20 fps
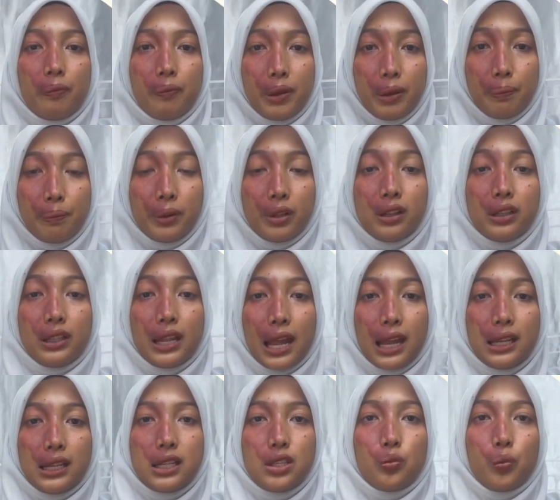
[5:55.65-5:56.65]
people
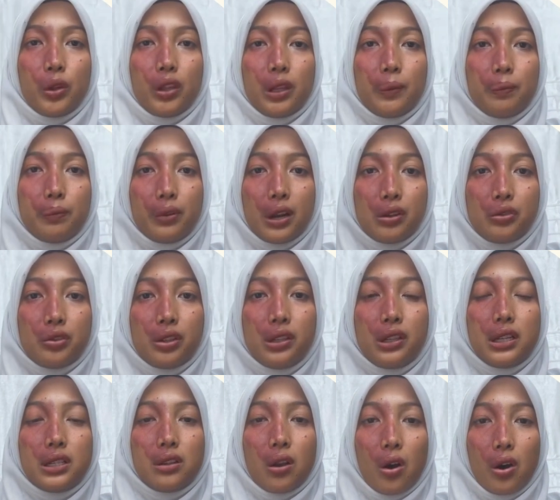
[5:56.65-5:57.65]
dailies with depression
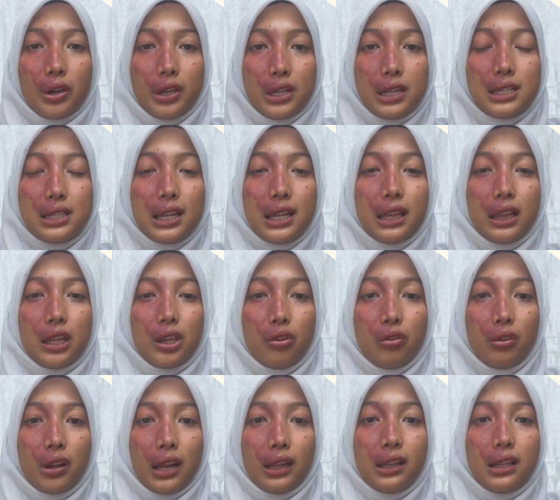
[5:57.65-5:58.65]
disorders in the
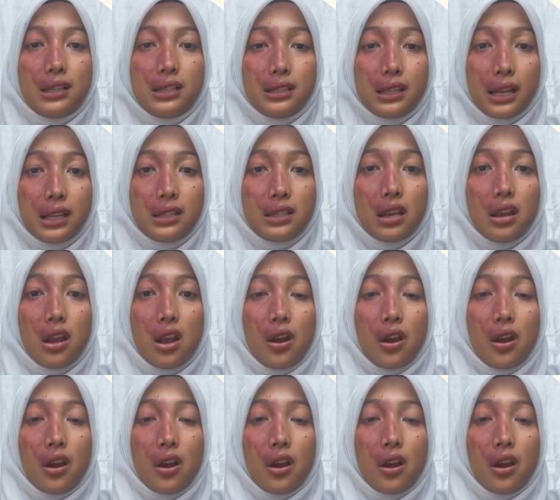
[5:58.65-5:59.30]
United States